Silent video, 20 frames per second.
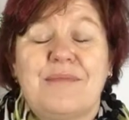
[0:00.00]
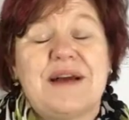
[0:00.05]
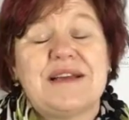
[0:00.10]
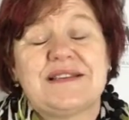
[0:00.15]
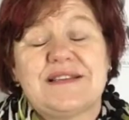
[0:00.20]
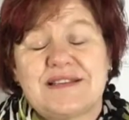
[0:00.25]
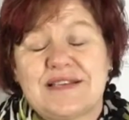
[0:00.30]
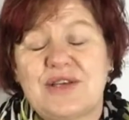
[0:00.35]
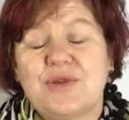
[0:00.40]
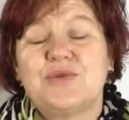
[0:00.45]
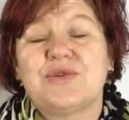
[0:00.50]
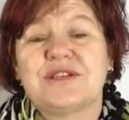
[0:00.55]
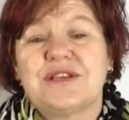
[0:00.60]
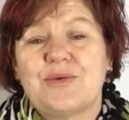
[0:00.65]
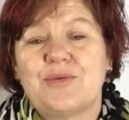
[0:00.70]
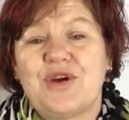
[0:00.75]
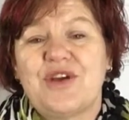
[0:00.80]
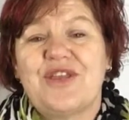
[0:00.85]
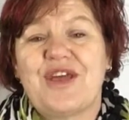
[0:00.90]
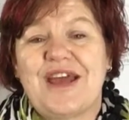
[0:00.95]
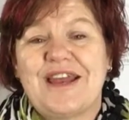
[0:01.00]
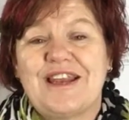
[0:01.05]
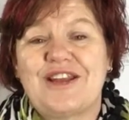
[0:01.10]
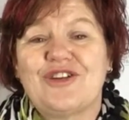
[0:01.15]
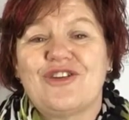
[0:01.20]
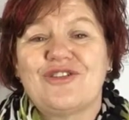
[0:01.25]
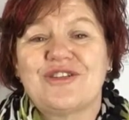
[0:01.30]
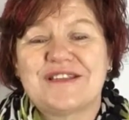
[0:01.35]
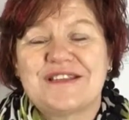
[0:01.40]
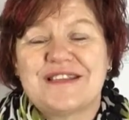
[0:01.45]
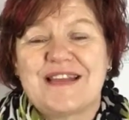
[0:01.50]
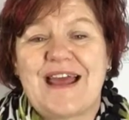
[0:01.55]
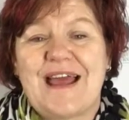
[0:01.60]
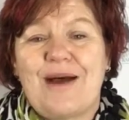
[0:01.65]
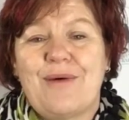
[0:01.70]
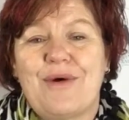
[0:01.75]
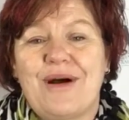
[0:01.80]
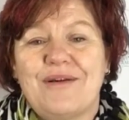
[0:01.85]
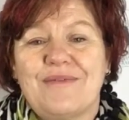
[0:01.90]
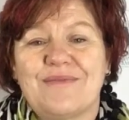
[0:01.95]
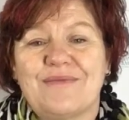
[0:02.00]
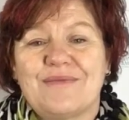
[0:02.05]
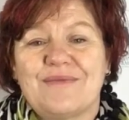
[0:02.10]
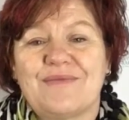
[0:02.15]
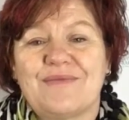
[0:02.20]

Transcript: My skills are worth $80 an hour.